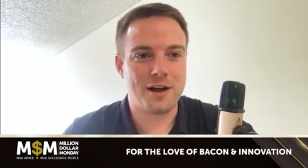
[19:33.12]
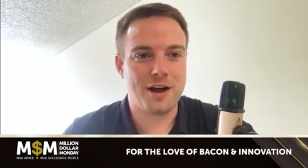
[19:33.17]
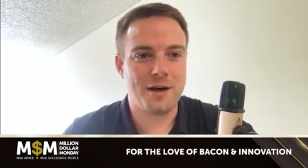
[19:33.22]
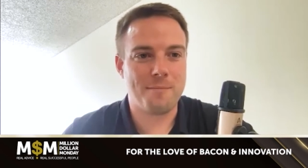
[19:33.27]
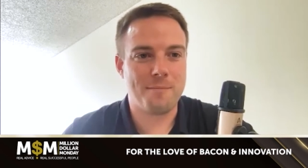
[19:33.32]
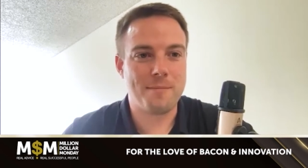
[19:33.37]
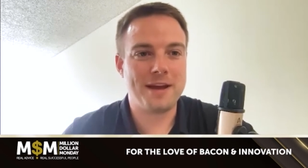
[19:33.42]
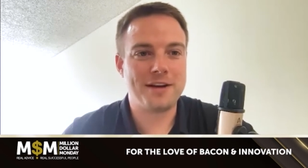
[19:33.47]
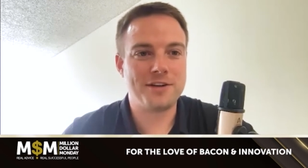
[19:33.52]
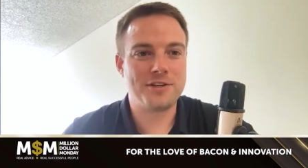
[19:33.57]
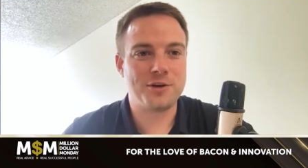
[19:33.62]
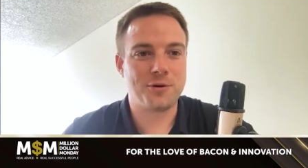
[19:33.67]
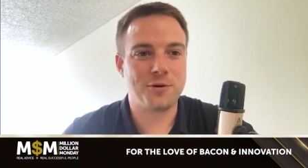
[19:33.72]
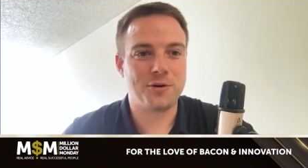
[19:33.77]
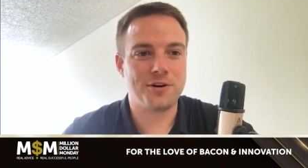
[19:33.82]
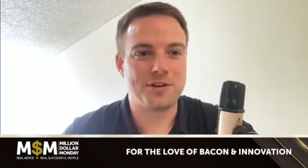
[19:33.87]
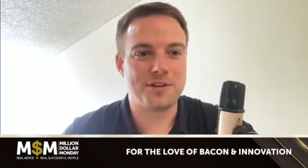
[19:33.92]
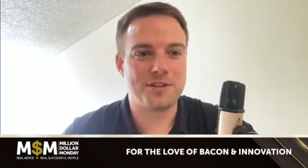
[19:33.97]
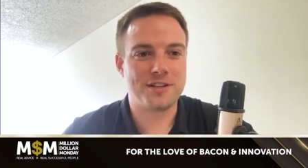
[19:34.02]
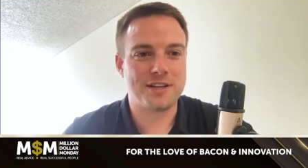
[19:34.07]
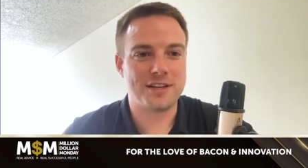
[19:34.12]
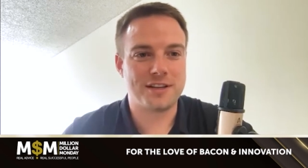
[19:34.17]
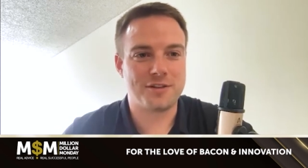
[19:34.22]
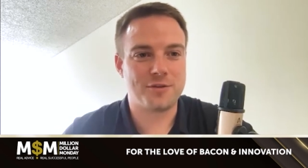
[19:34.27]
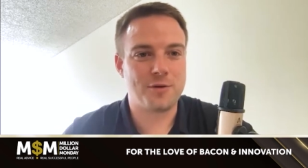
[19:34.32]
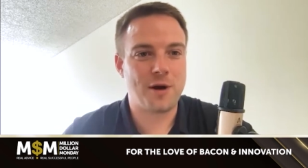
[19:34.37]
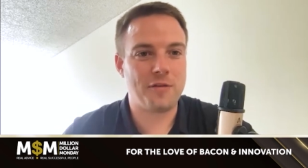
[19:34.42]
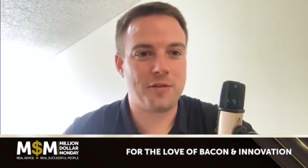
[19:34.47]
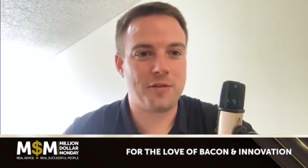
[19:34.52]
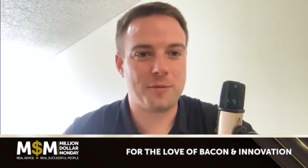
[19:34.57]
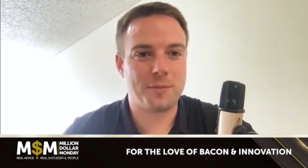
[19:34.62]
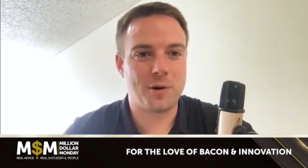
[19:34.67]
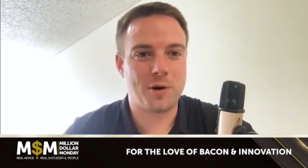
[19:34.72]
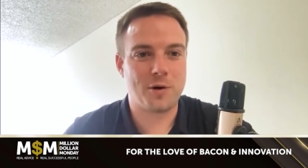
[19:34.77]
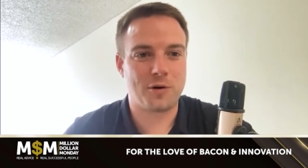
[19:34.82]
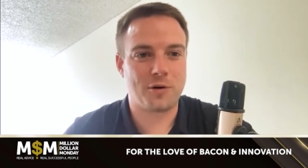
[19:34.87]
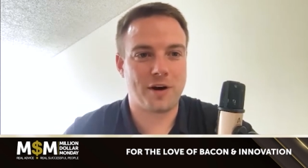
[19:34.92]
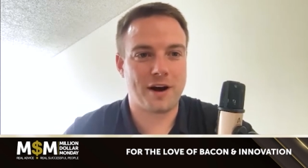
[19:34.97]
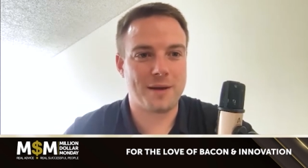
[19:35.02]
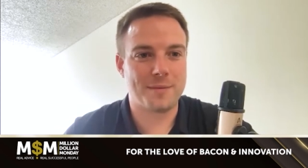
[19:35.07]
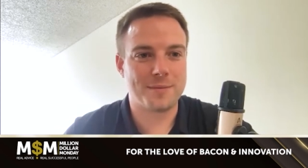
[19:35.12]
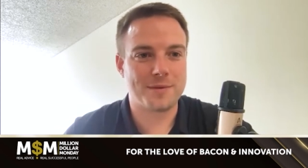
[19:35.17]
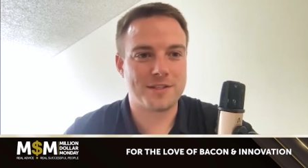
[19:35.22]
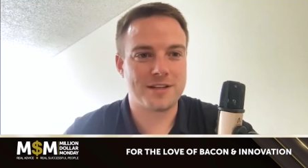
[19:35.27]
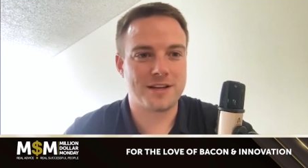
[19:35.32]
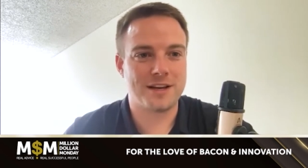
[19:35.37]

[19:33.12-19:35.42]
uh, mentors uh, throughout the programs.